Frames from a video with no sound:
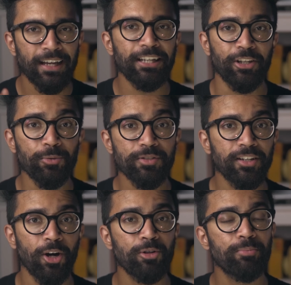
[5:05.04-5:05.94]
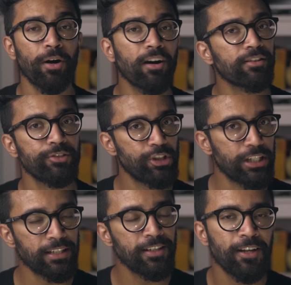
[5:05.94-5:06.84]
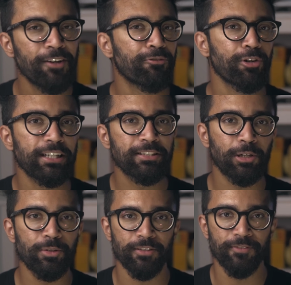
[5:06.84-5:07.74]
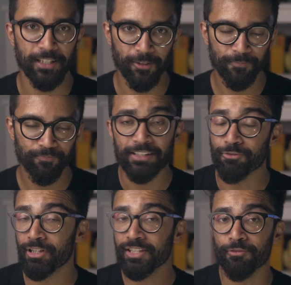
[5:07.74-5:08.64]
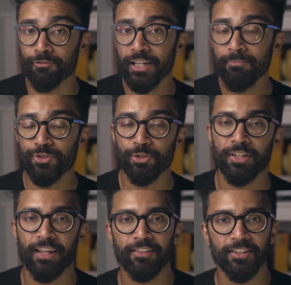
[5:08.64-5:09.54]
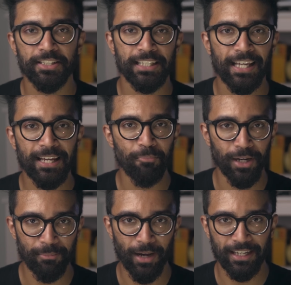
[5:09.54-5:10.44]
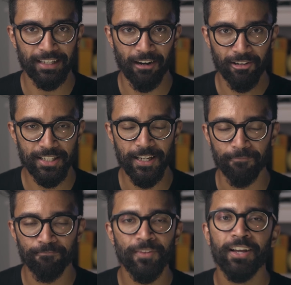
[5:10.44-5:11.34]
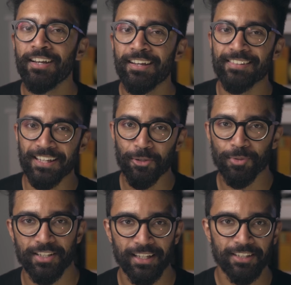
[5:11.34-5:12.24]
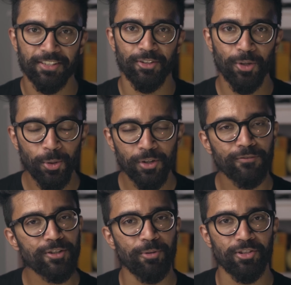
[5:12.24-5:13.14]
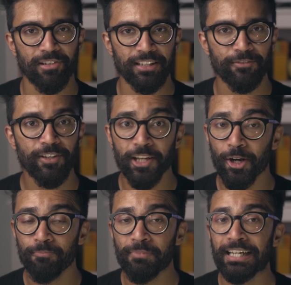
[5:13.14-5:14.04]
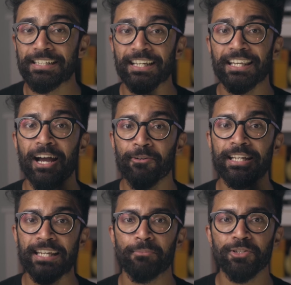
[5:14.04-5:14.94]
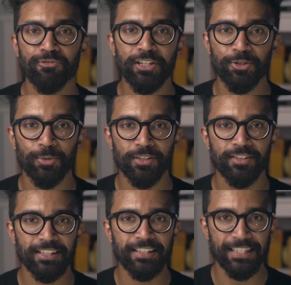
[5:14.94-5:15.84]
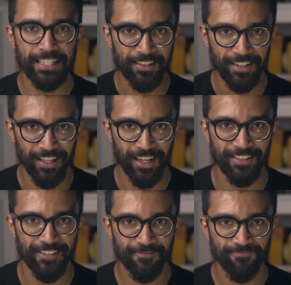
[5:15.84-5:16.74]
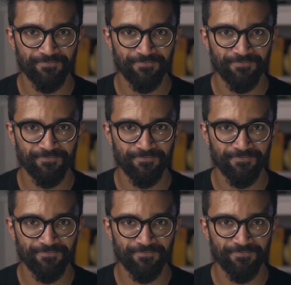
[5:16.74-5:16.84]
and use the code PathG for an exclusive deal. It's risk-free due to their 30-day money-back guarantee. Thank you once again to Nord for sponsoring this video and allowing chemistry students to see the light.